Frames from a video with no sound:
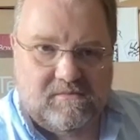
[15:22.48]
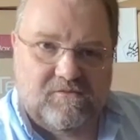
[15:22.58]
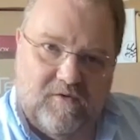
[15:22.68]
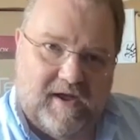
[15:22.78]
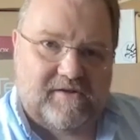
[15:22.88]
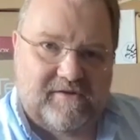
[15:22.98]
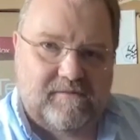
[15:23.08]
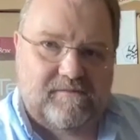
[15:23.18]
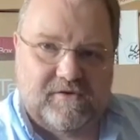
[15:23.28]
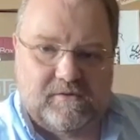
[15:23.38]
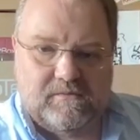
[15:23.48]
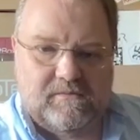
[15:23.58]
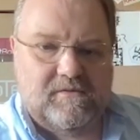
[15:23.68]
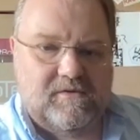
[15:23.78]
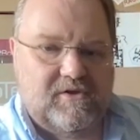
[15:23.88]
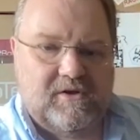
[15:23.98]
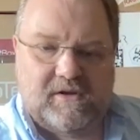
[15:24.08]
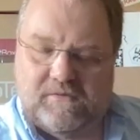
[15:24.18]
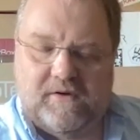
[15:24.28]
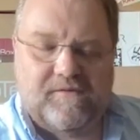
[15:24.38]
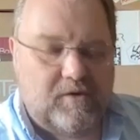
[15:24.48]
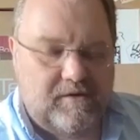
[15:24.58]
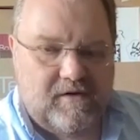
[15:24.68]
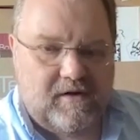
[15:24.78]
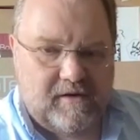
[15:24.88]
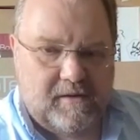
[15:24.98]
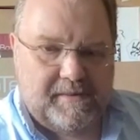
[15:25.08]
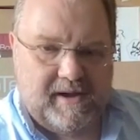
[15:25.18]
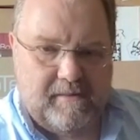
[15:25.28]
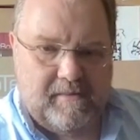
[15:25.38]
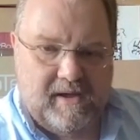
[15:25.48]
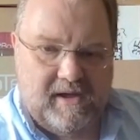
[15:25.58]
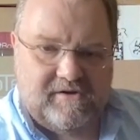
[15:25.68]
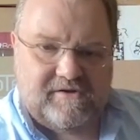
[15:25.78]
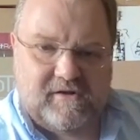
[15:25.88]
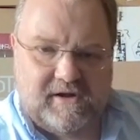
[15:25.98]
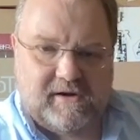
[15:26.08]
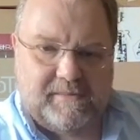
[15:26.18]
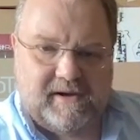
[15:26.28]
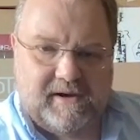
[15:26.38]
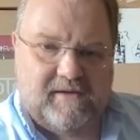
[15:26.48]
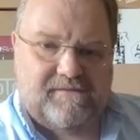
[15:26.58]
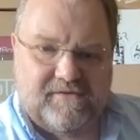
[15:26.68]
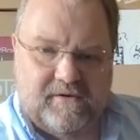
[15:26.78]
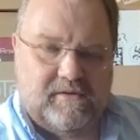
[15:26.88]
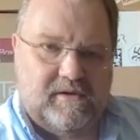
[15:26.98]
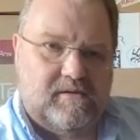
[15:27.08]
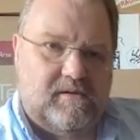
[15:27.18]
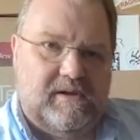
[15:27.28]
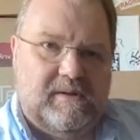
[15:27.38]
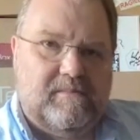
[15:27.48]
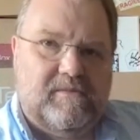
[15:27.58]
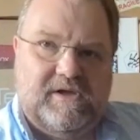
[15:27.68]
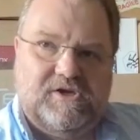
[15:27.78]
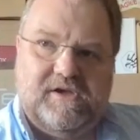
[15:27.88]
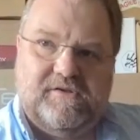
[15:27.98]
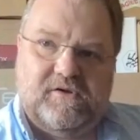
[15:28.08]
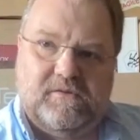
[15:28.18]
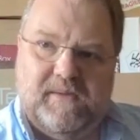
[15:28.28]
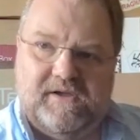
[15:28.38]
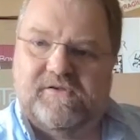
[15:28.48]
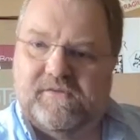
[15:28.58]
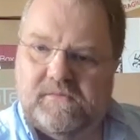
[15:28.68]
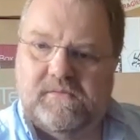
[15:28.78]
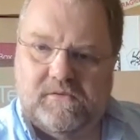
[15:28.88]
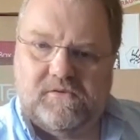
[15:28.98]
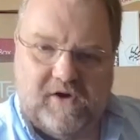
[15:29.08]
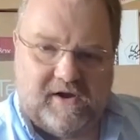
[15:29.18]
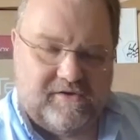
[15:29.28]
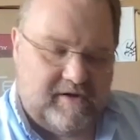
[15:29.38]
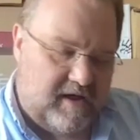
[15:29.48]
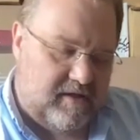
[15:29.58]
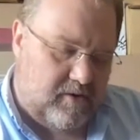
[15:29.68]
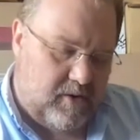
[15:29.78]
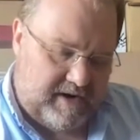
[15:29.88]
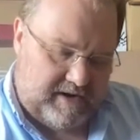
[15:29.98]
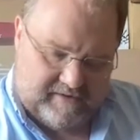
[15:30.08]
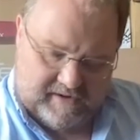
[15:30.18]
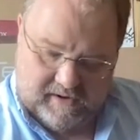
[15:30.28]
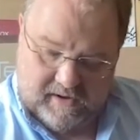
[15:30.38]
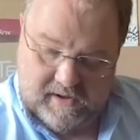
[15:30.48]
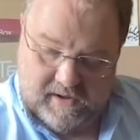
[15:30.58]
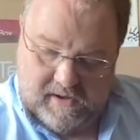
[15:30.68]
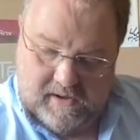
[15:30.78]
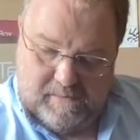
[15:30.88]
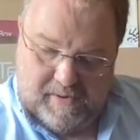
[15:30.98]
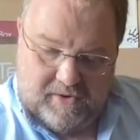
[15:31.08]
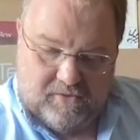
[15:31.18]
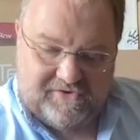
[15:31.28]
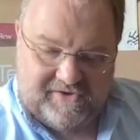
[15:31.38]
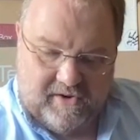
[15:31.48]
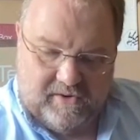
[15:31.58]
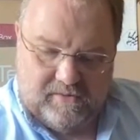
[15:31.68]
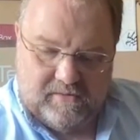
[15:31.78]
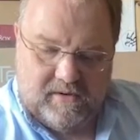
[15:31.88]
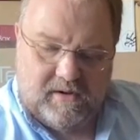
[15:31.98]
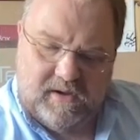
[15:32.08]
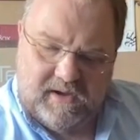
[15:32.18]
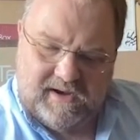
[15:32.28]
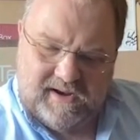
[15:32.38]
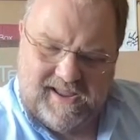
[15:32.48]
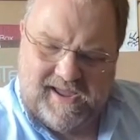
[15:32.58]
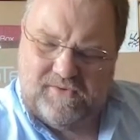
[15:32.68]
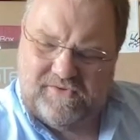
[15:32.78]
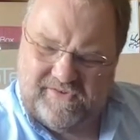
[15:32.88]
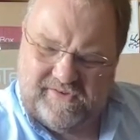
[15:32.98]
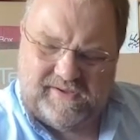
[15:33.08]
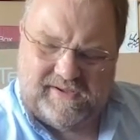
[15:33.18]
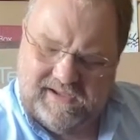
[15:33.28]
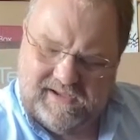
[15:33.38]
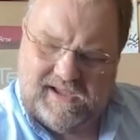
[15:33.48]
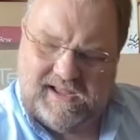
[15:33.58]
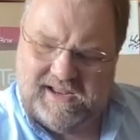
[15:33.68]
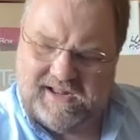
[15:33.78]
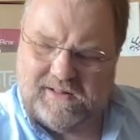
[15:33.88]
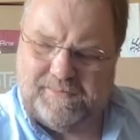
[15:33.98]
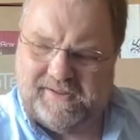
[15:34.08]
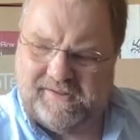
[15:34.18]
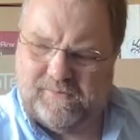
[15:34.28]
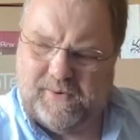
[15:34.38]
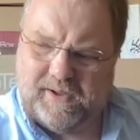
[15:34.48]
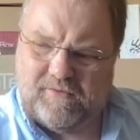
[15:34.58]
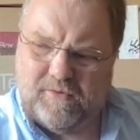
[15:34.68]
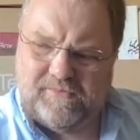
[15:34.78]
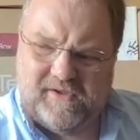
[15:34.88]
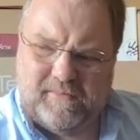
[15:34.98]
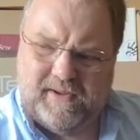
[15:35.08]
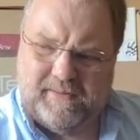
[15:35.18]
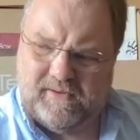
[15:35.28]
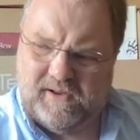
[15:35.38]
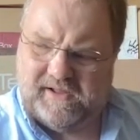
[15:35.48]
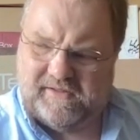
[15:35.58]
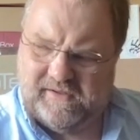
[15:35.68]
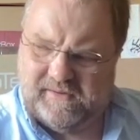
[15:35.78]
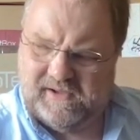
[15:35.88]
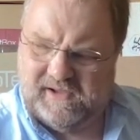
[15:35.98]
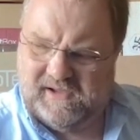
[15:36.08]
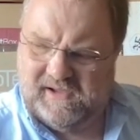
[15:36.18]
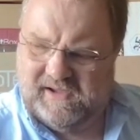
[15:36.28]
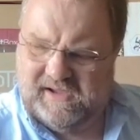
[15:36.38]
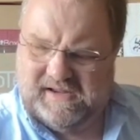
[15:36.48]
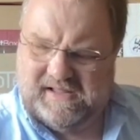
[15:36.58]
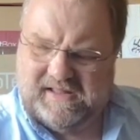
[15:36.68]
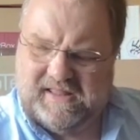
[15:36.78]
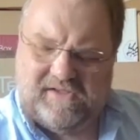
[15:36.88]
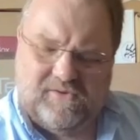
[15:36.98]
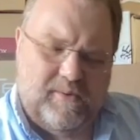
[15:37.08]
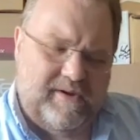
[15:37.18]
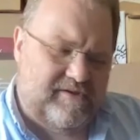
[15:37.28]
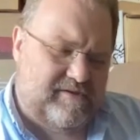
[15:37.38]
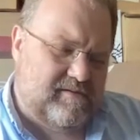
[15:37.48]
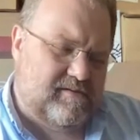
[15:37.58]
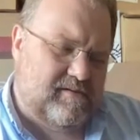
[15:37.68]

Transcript: relative to 33 or 45 RPM, just a little bit, enough so that DJs could mix tracks together quite easily. But also it allows a little bit of wiggle room. Some people like to, there's always